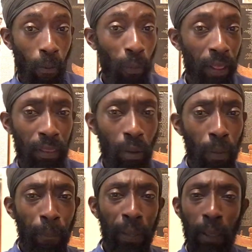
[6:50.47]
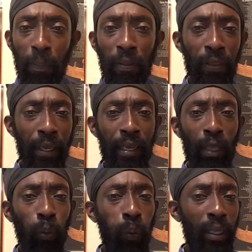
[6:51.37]
where there were people there
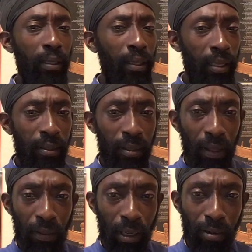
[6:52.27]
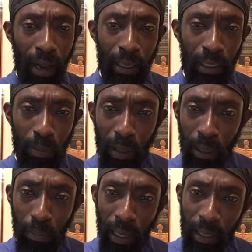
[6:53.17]
that witnessed the Christ
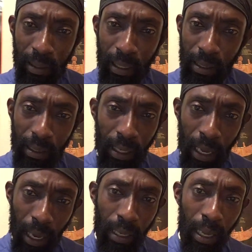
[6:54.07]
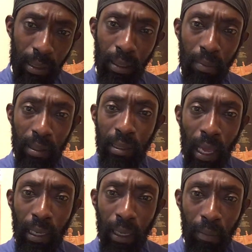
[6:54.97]
being blessed and said, hey, that's the
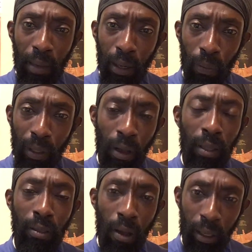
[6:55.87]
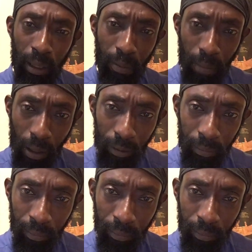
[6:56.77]
Messiah, man, we are talking about.